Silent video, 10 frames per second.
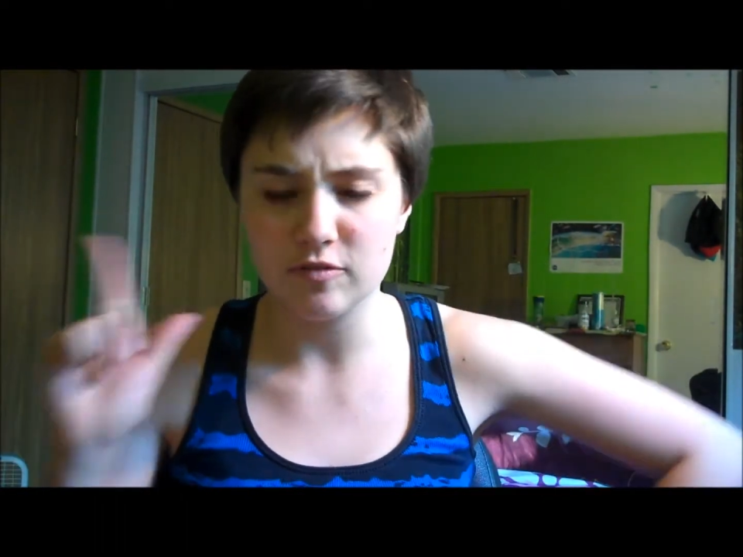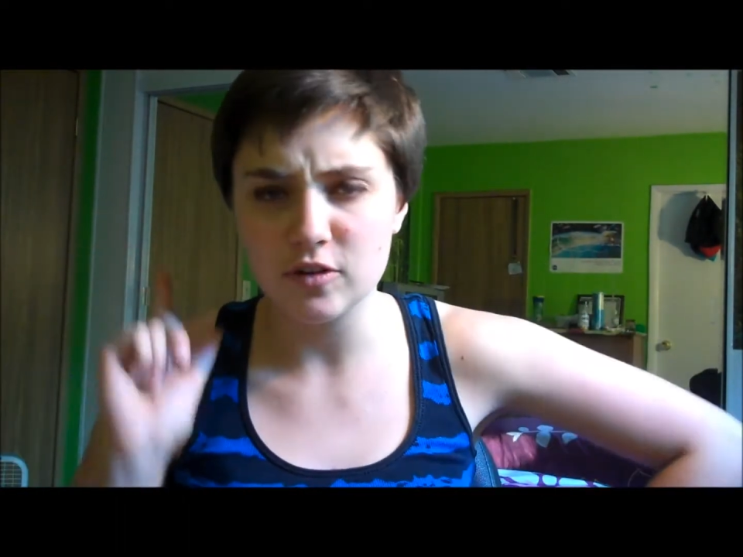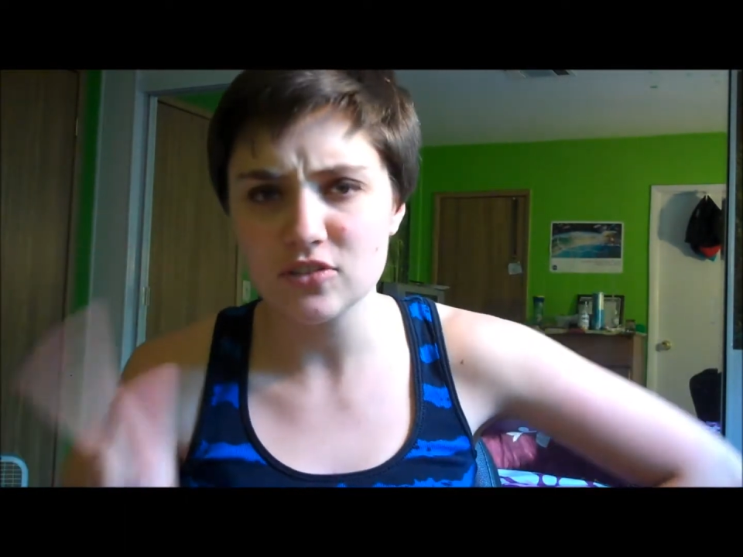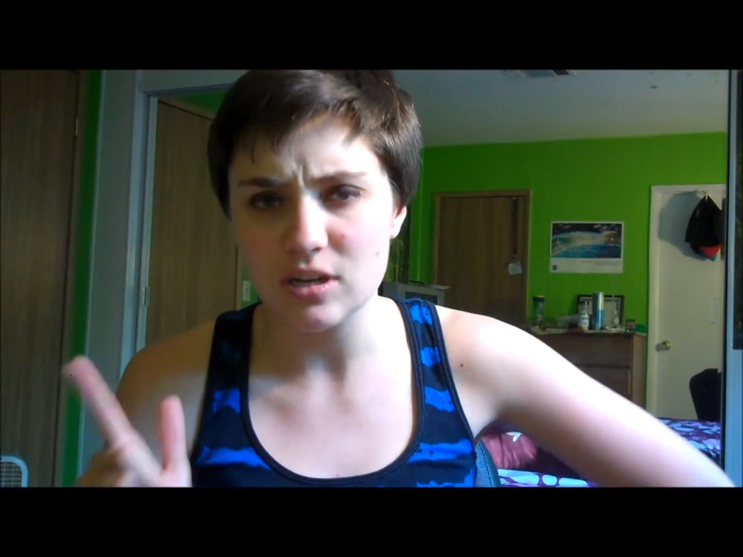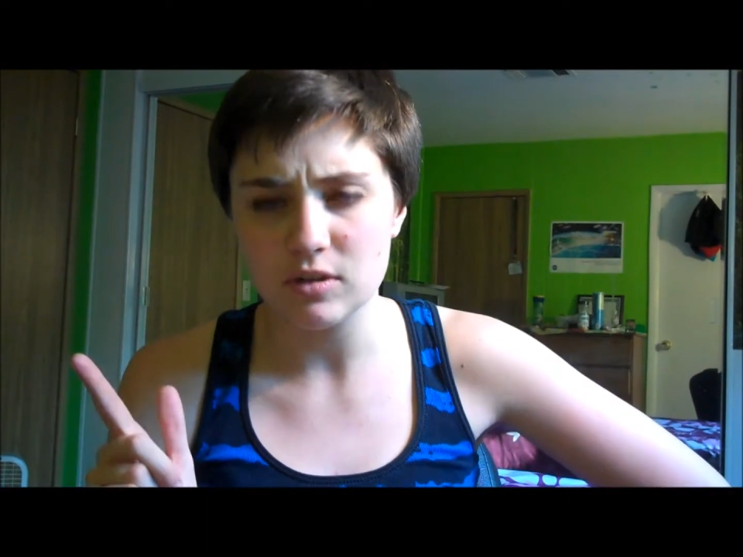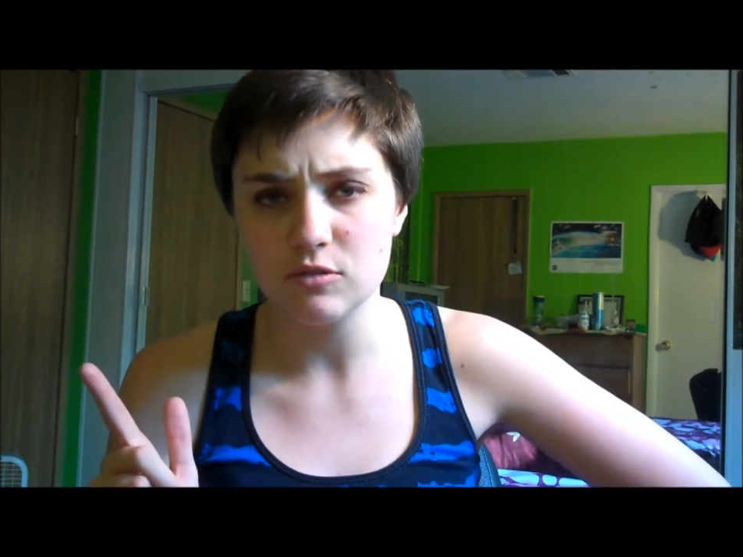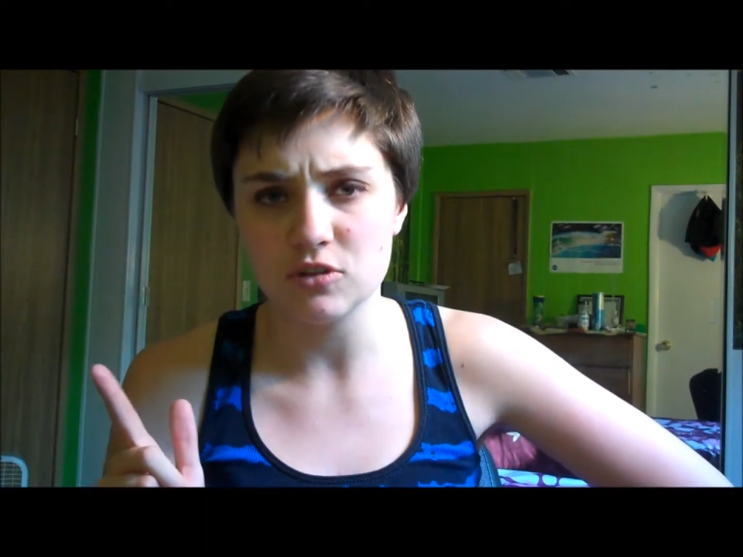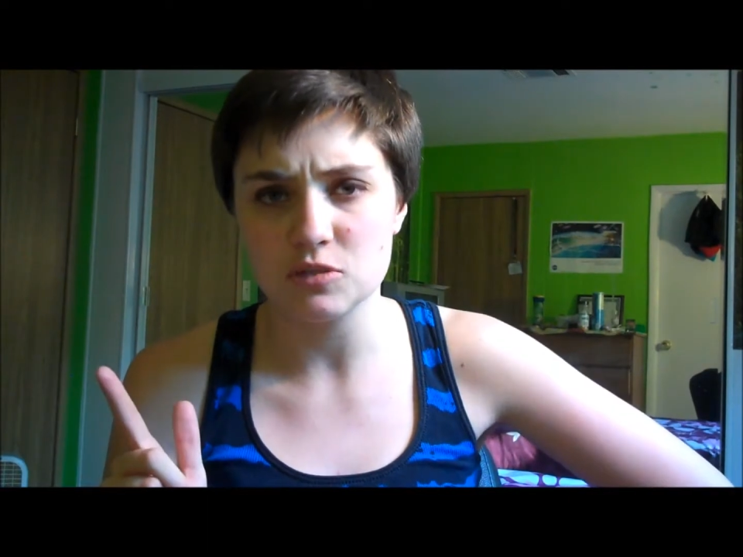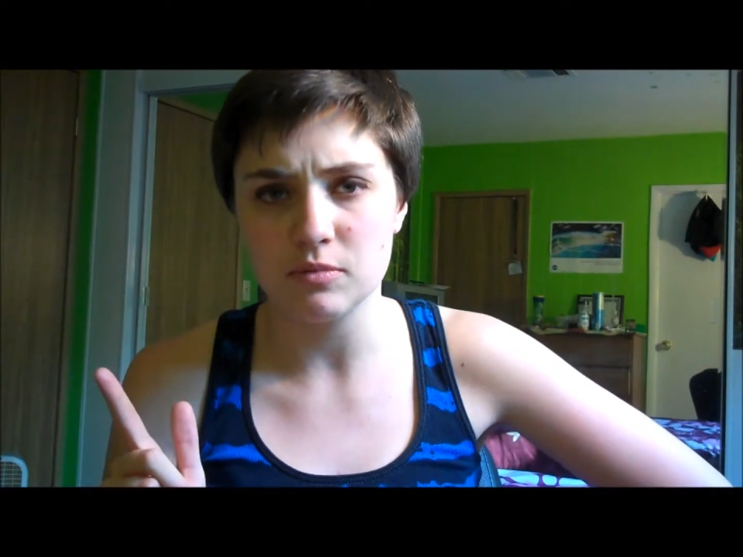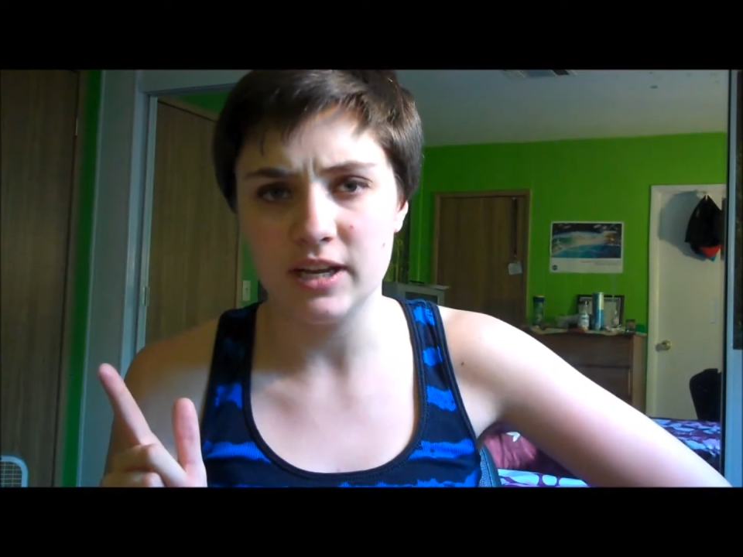But first I'm going
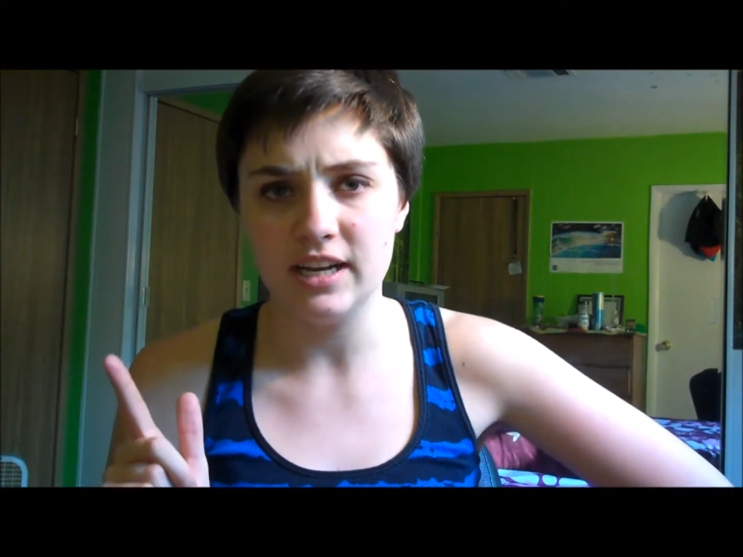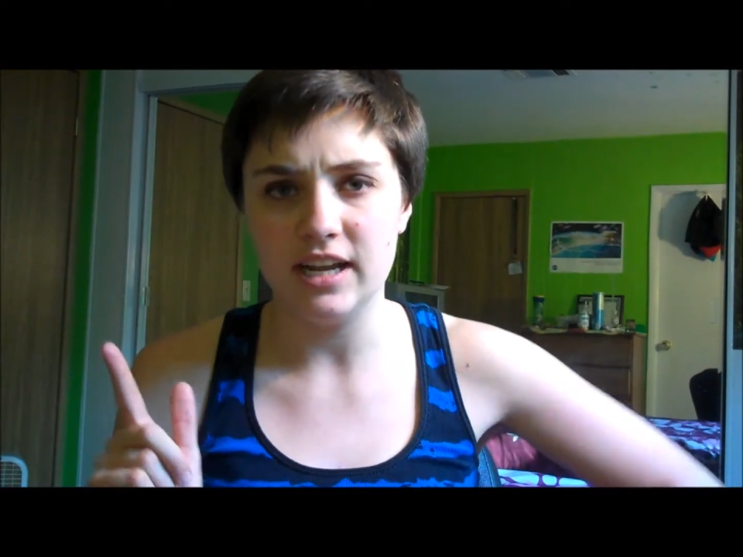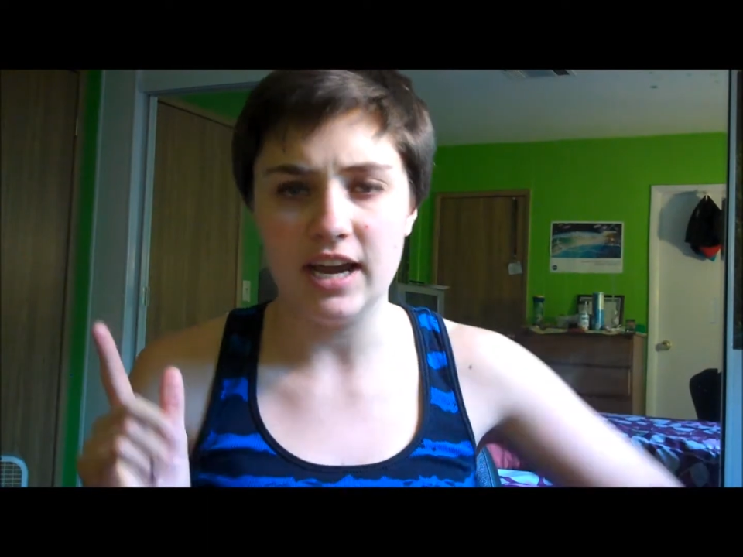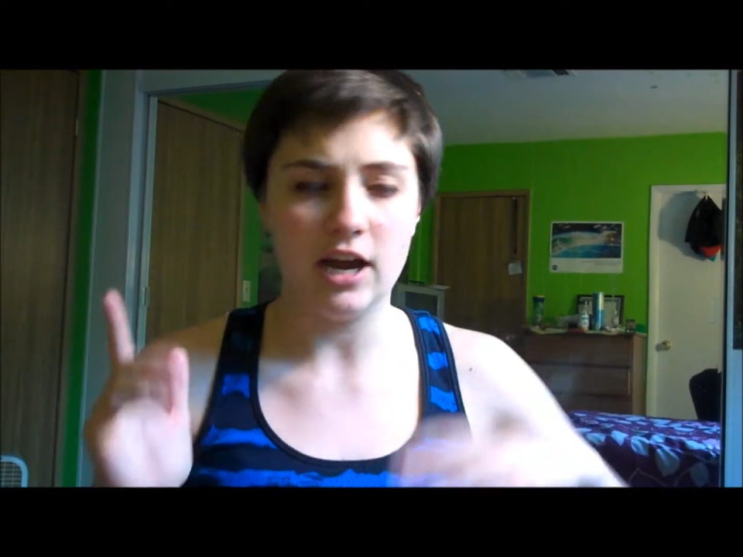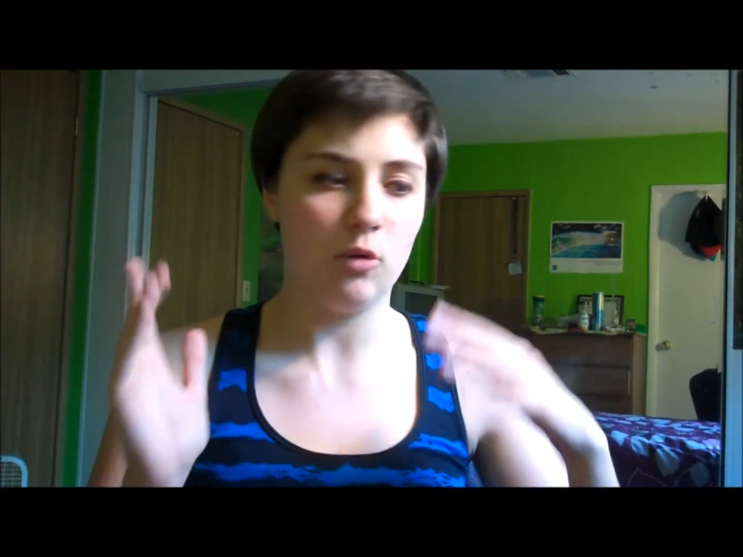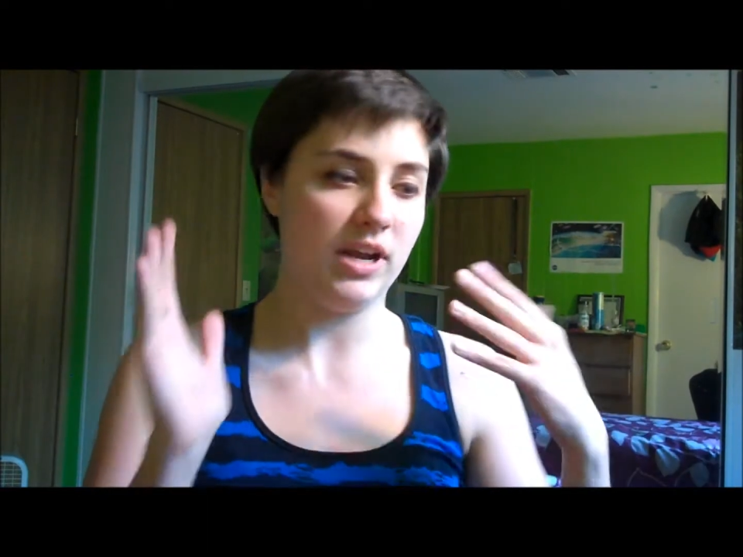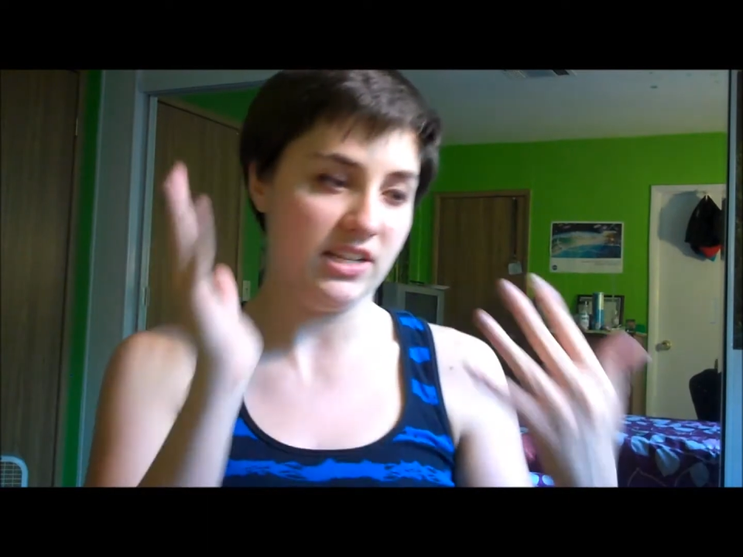to explain how